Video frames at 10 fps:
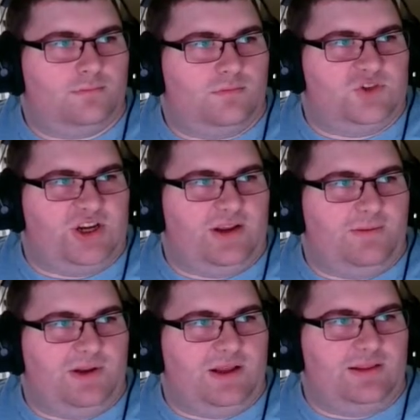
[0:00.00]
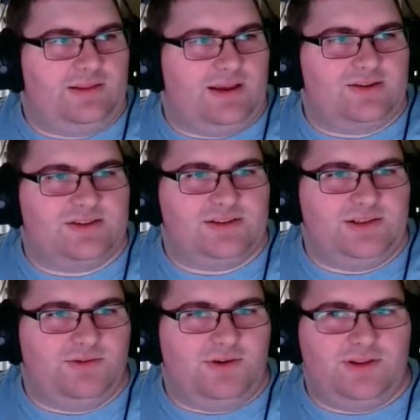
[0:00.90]
Jam 9000.
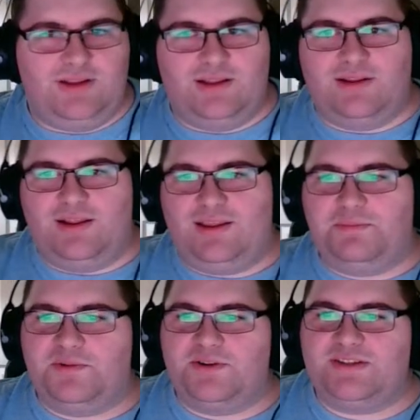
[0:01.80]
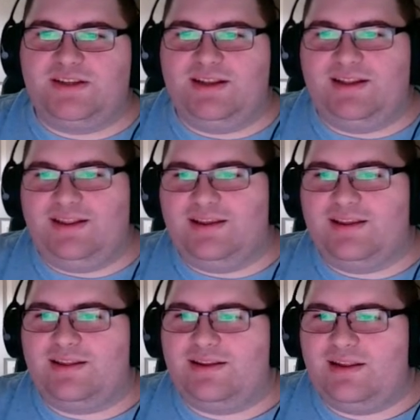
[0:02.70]
You are the unlucky person getting
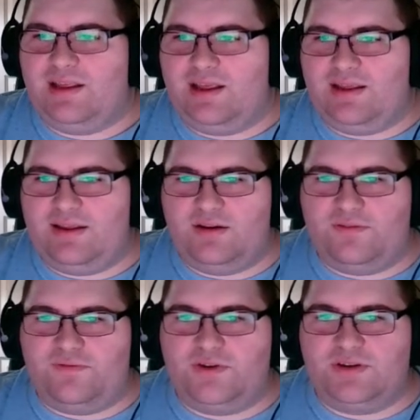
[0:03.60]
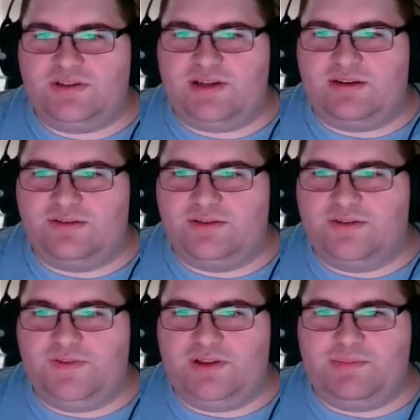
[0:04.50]
hit here first. I don't know
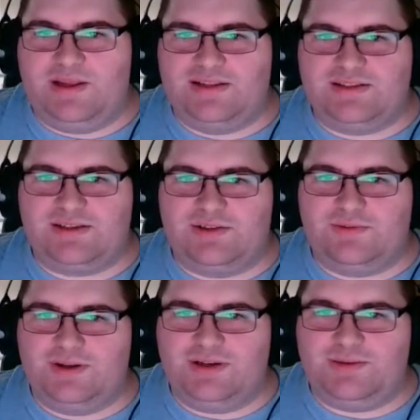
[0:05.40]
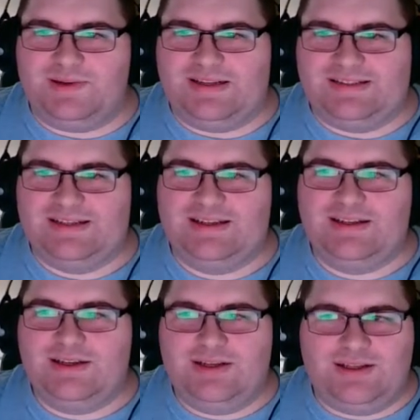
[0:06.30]
if the command's going to work, but
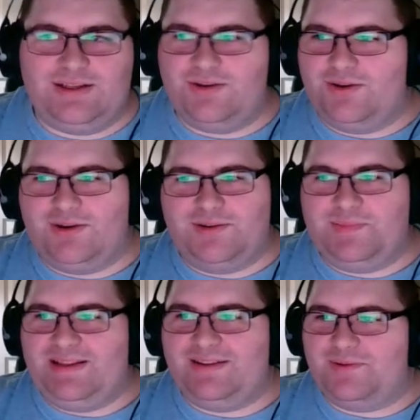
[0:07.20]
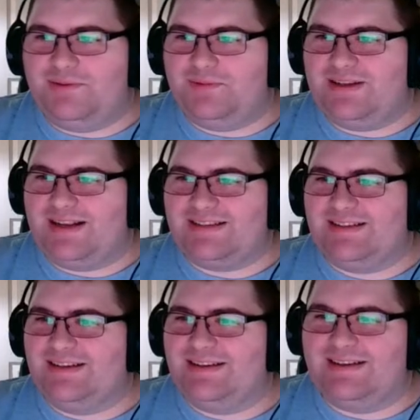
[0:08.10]
you're going to be the one we're
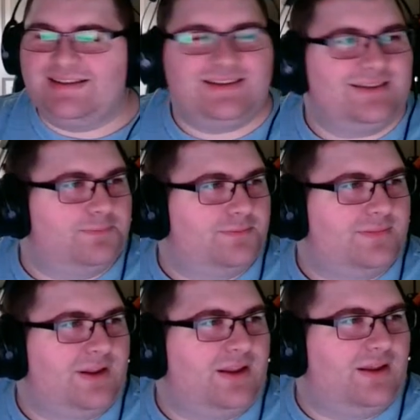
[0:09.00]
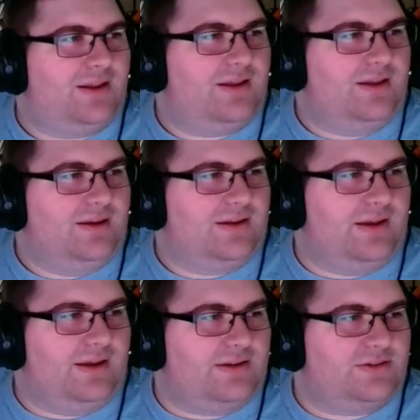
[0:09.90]
testing it on.
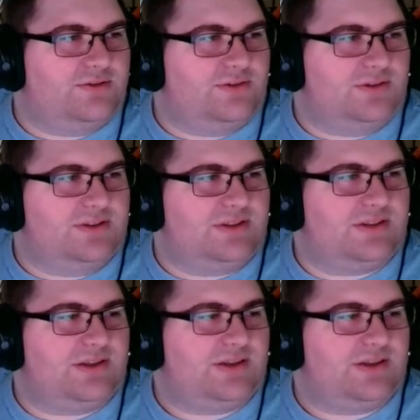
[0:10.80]
Okay, tools.